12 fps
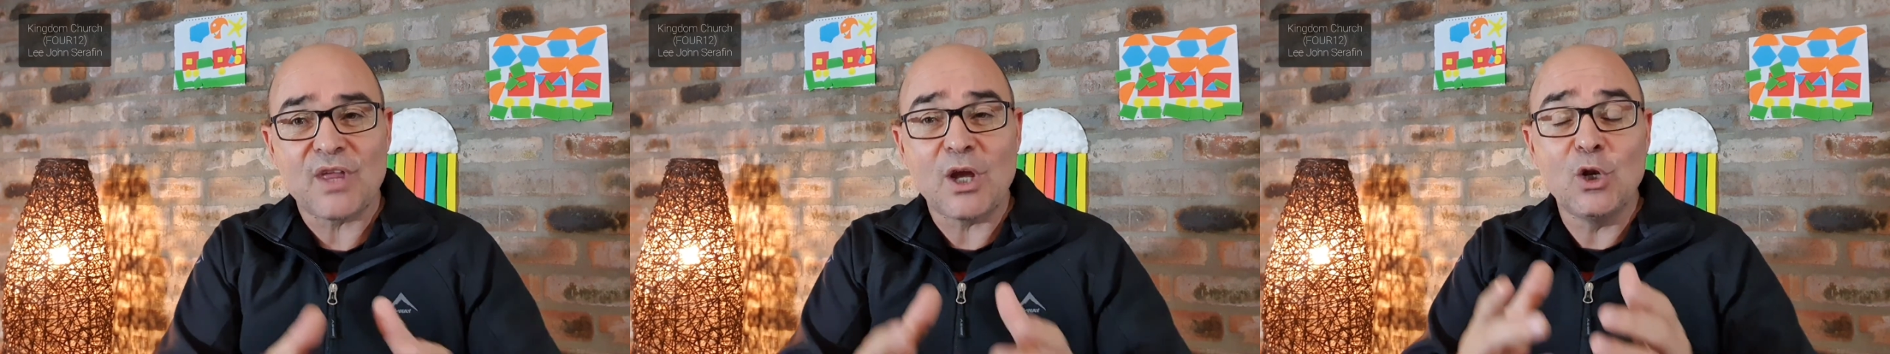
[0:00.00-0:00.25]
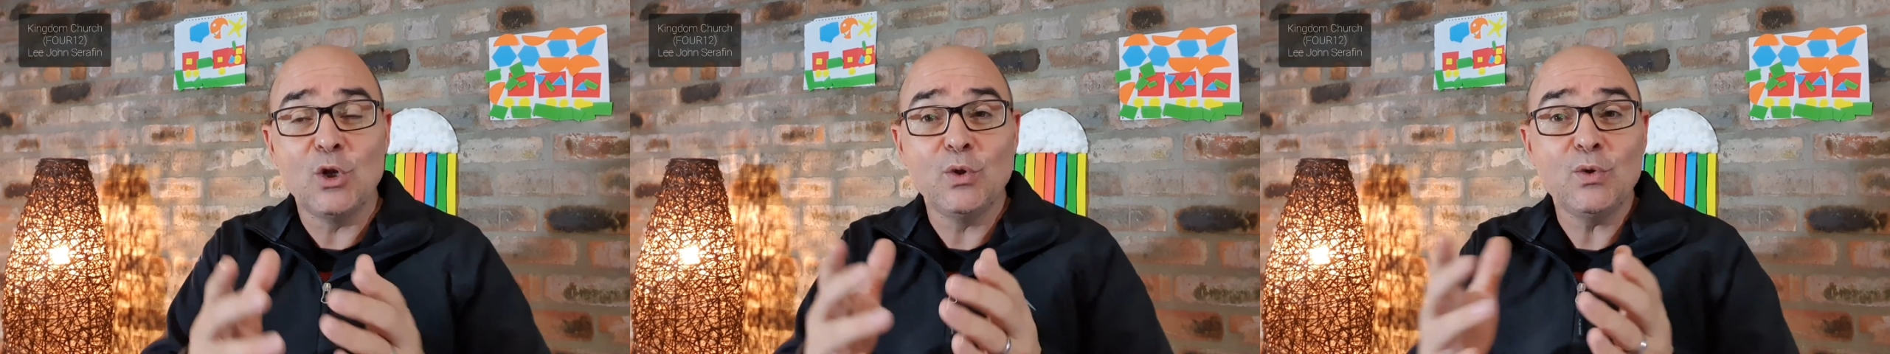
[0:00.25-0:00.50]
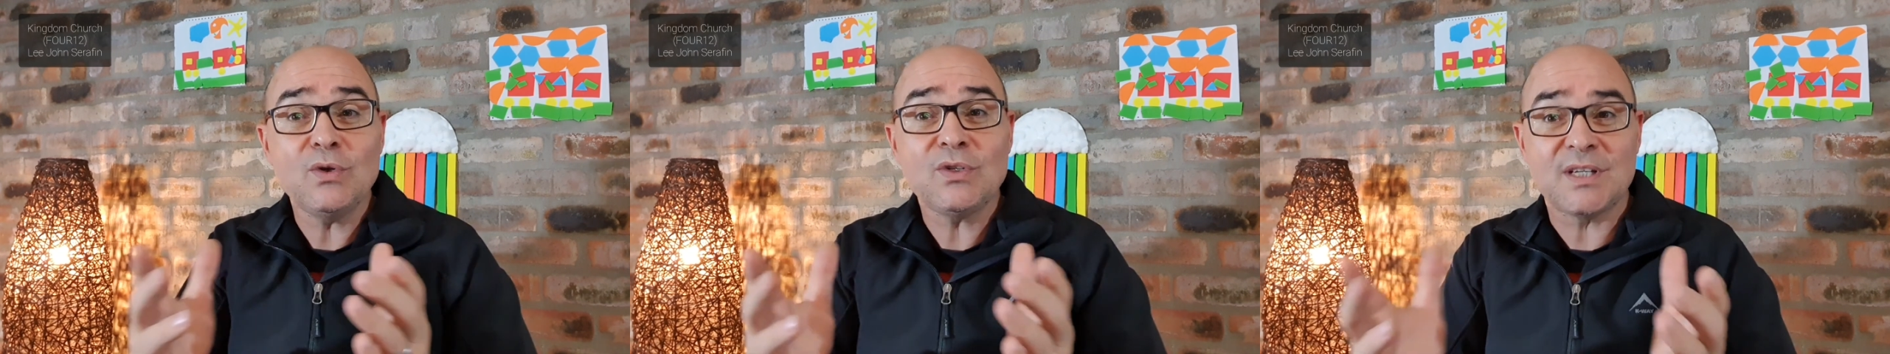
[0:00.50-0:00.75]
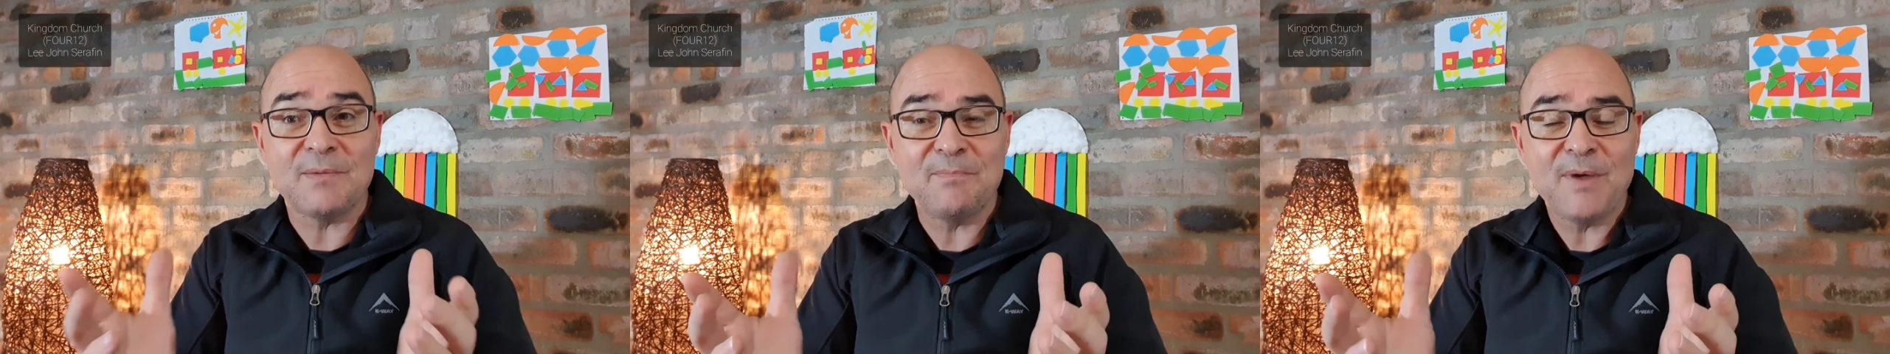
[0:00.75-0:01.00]
They lose
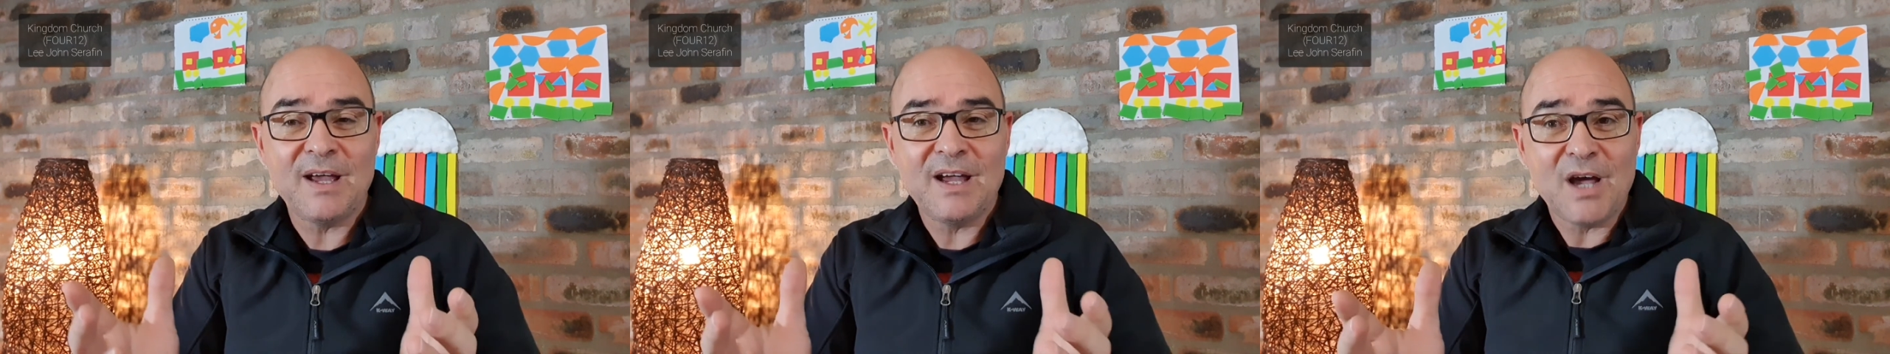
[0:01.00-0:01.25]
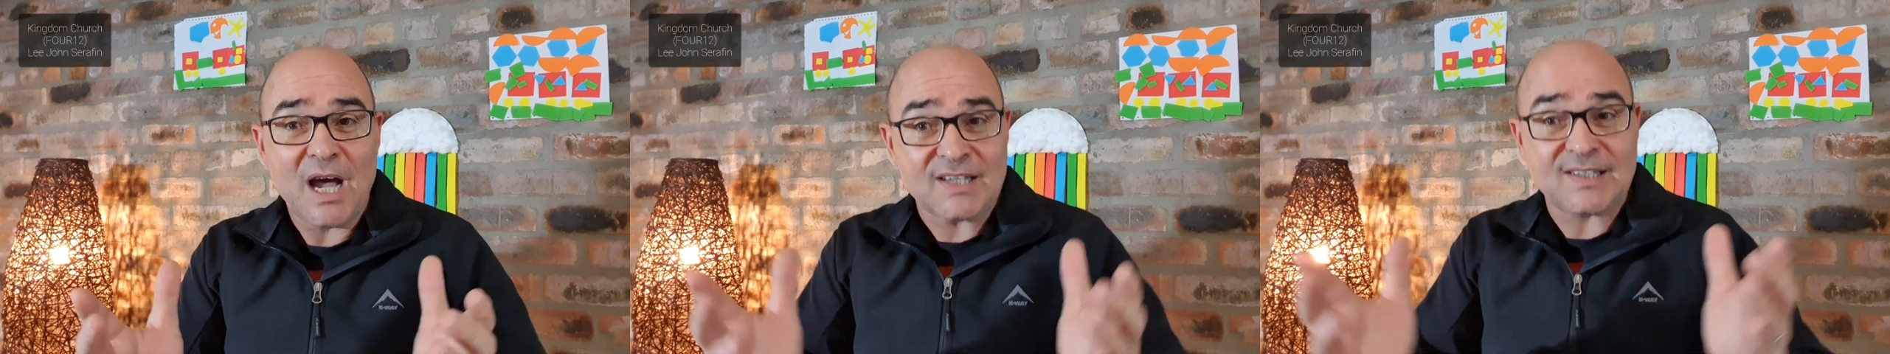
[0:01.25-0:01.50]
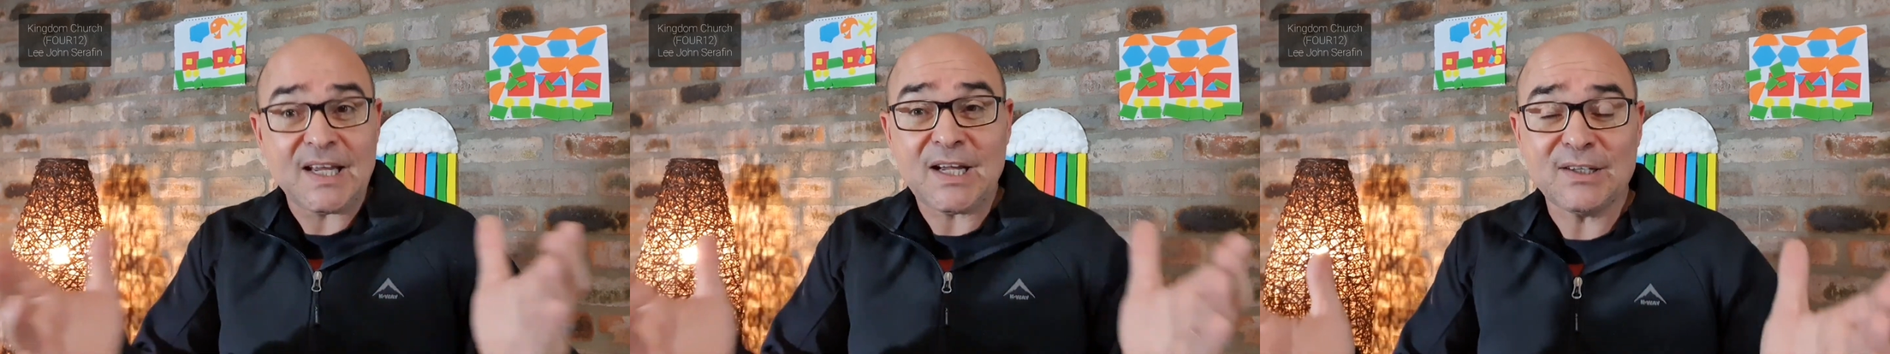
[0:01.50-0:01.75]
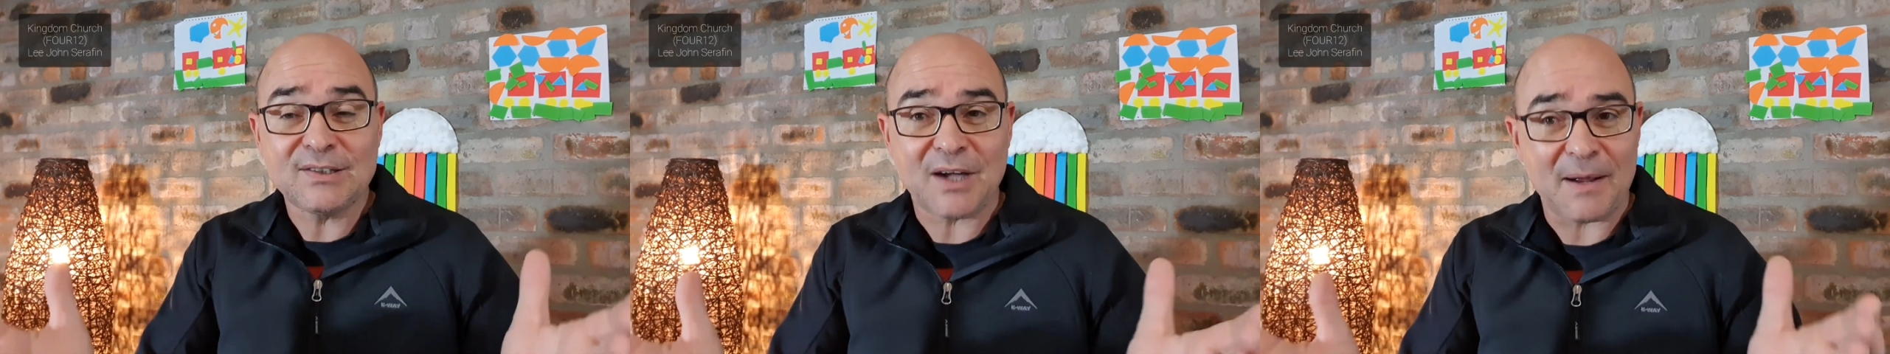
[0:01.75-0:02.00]
Him a
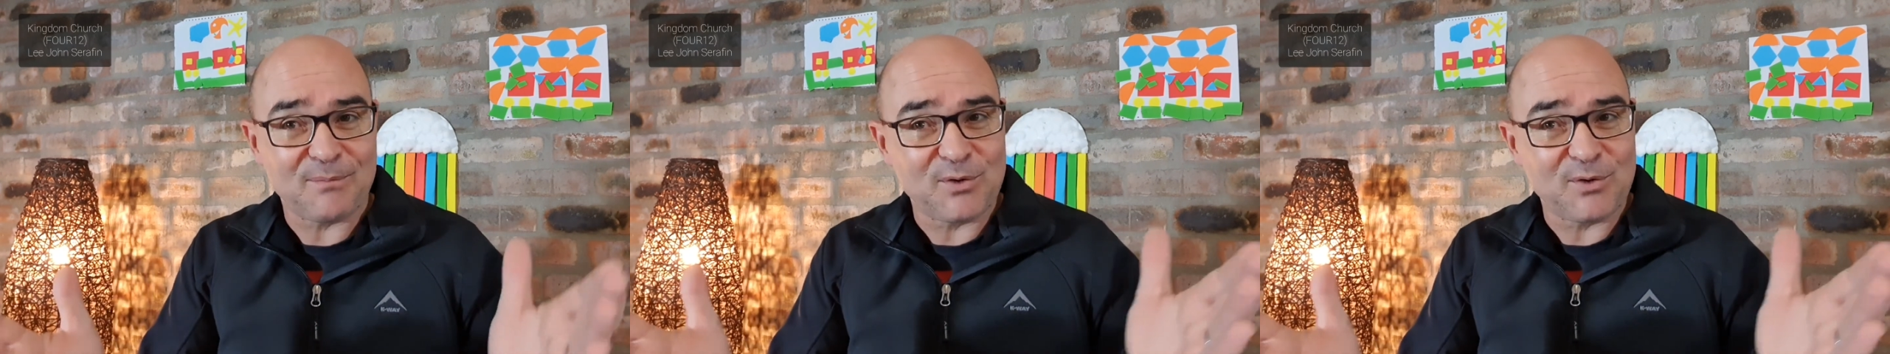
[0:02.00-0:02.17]
second time